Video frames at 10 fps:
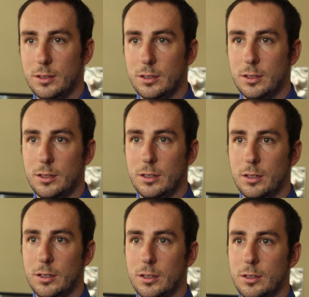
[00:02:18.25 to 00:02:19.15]

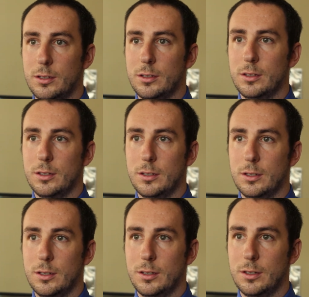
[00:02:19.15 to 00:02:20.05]

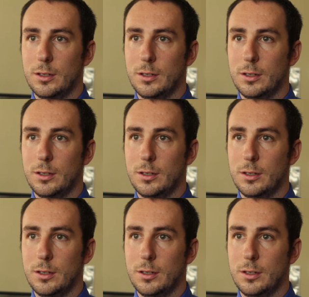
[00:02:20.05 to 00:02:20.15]
Nobody speaks.